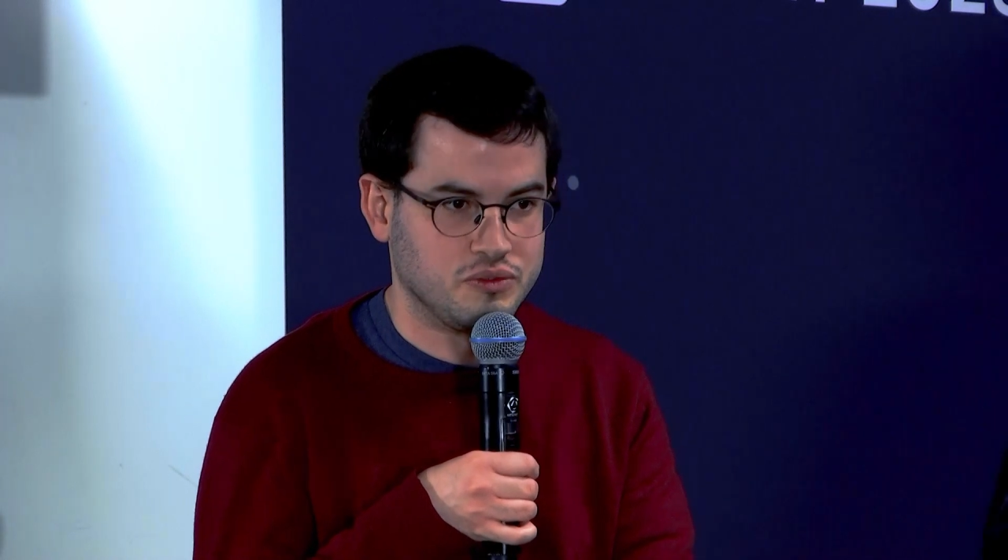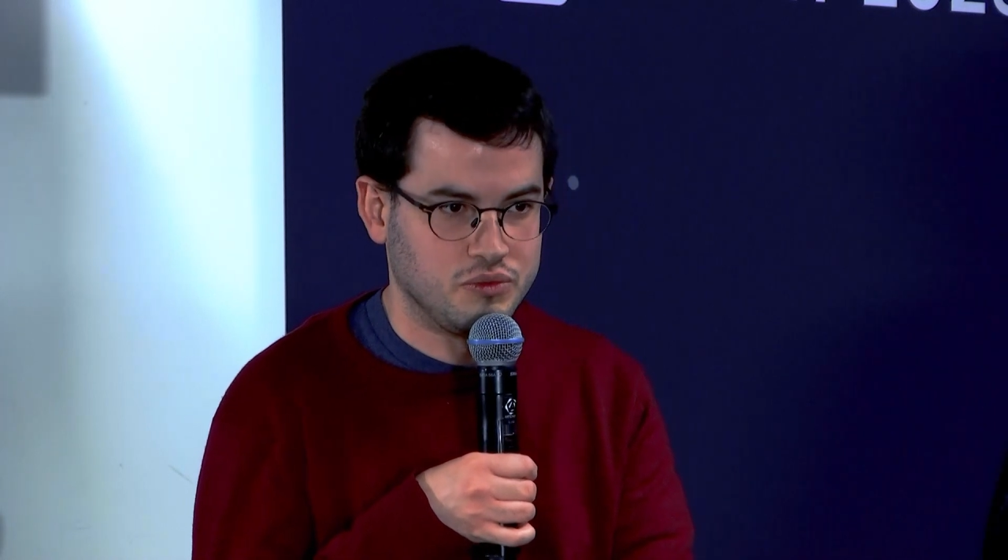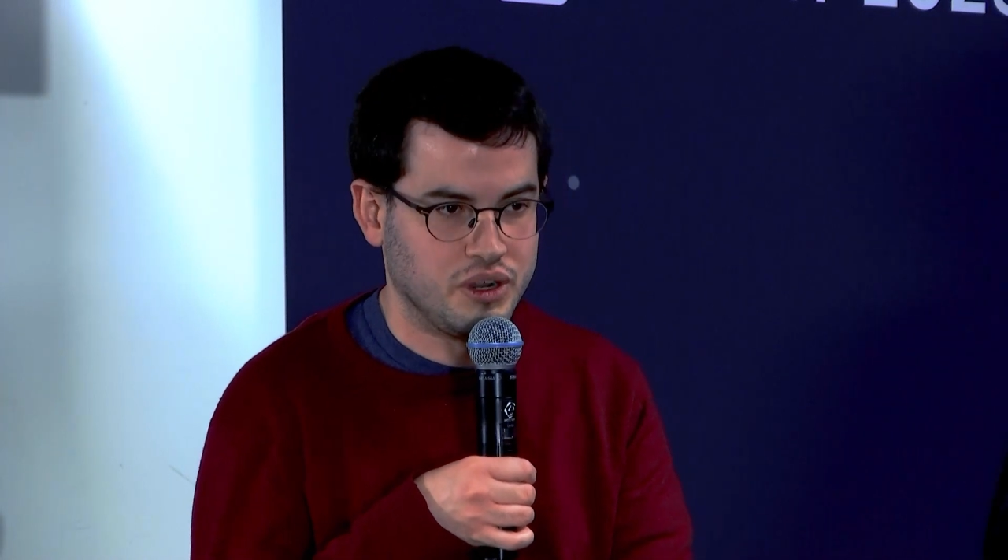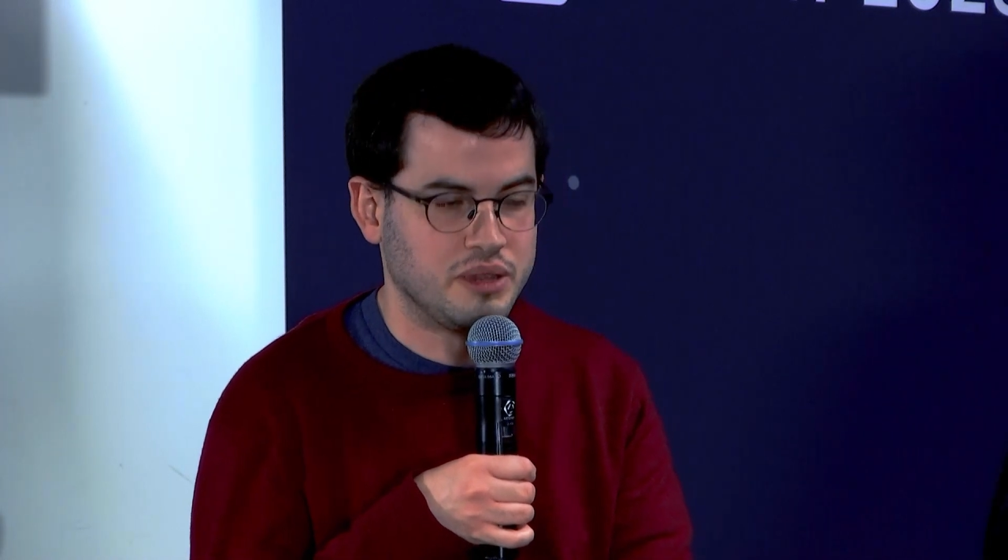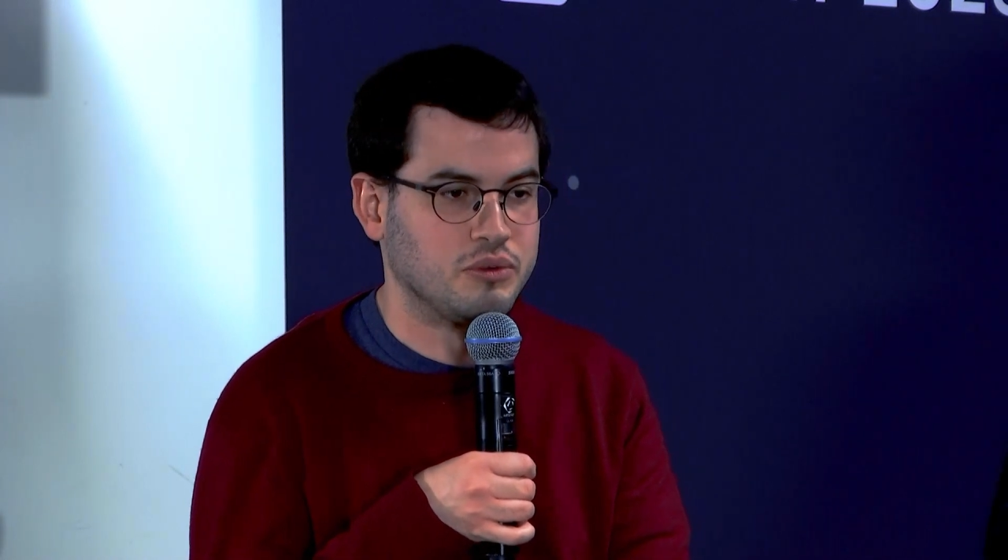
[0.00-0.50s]

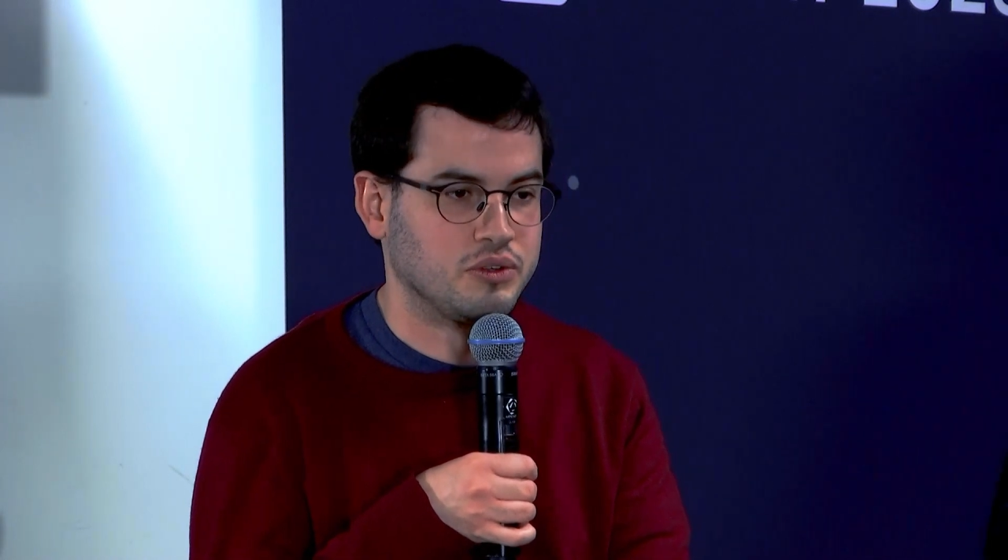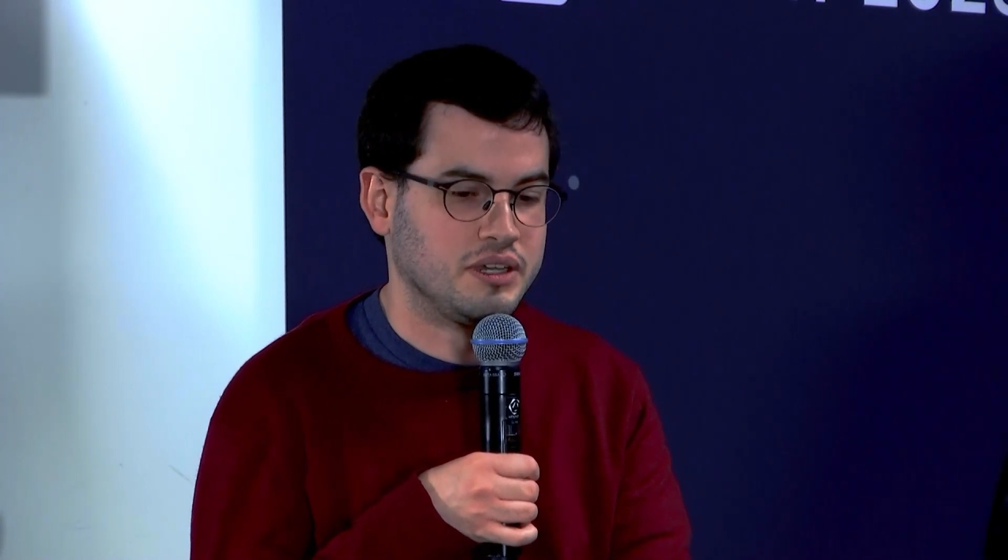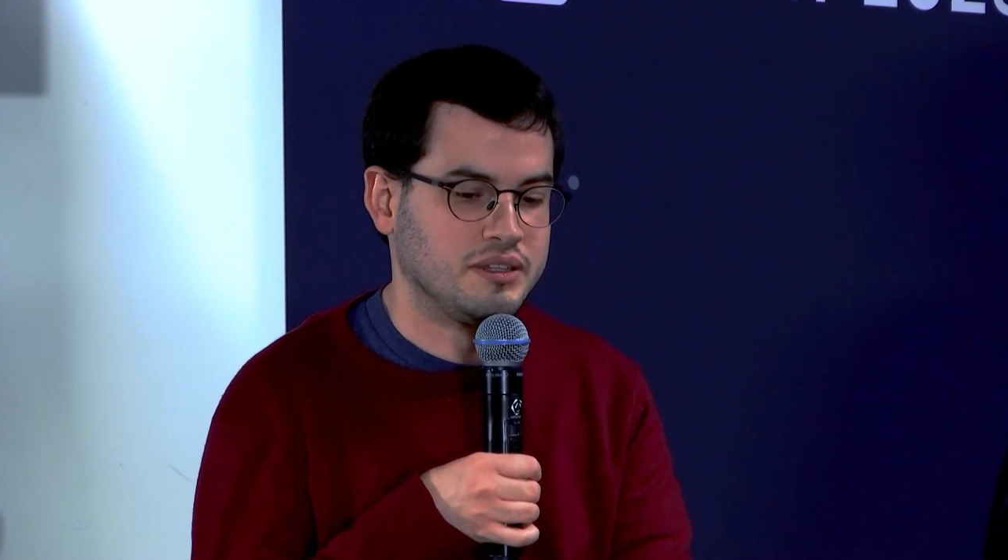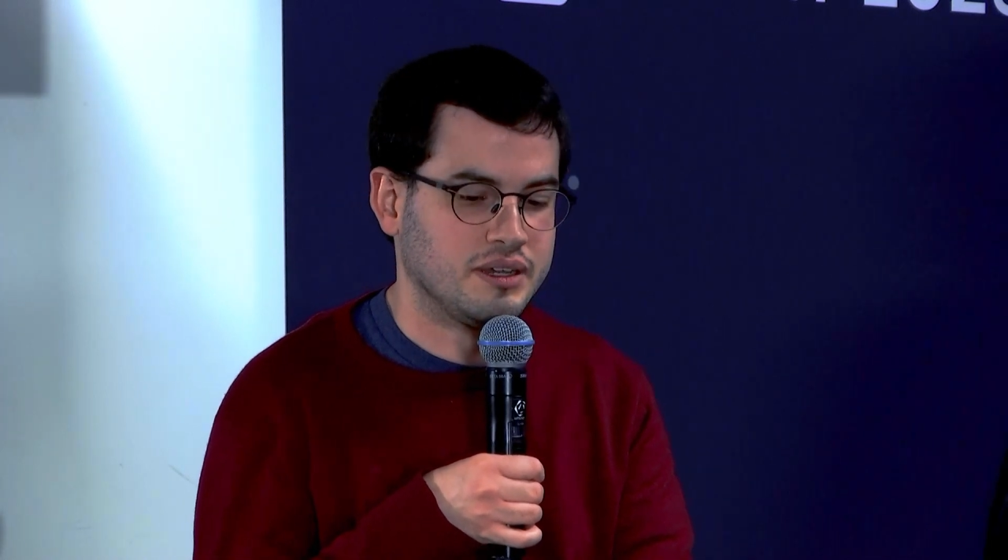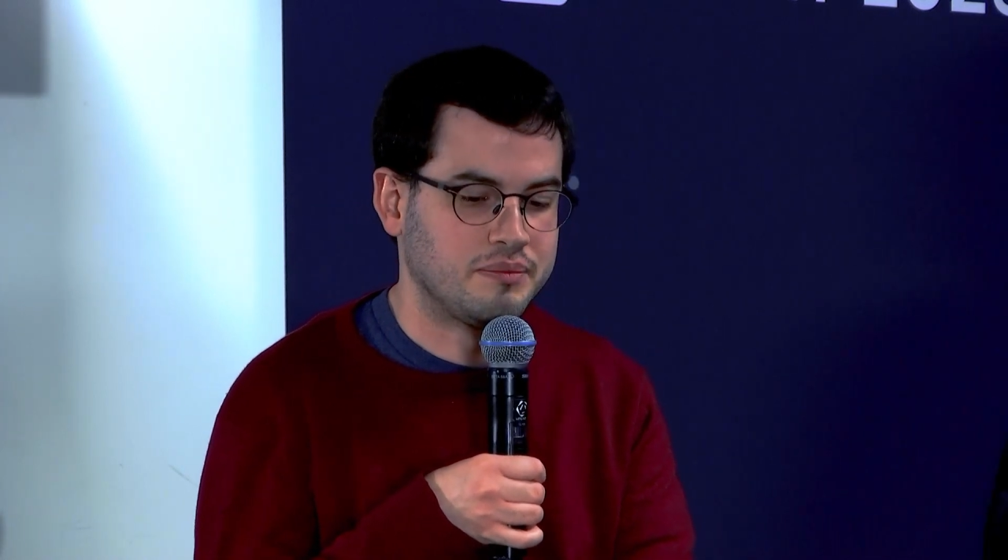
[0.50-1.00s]
way more
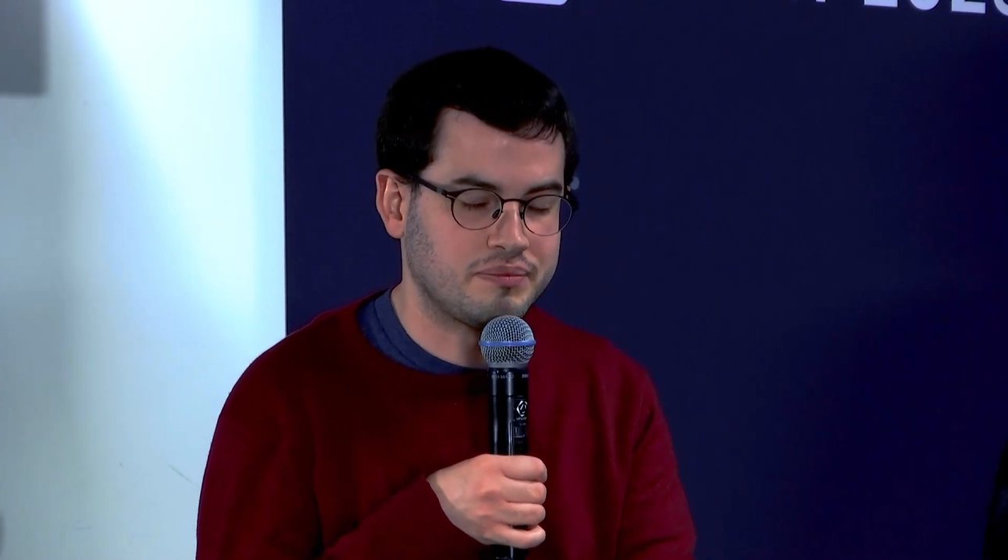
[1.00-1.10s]
data.